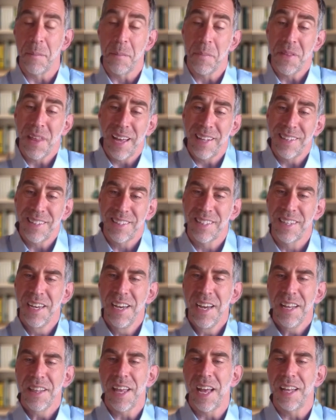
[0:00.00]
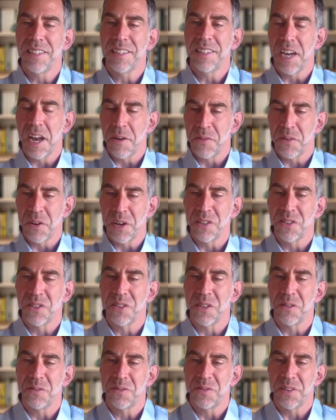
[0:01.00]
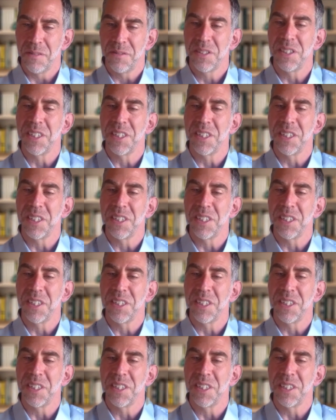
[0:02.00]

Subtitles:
That's an evidence of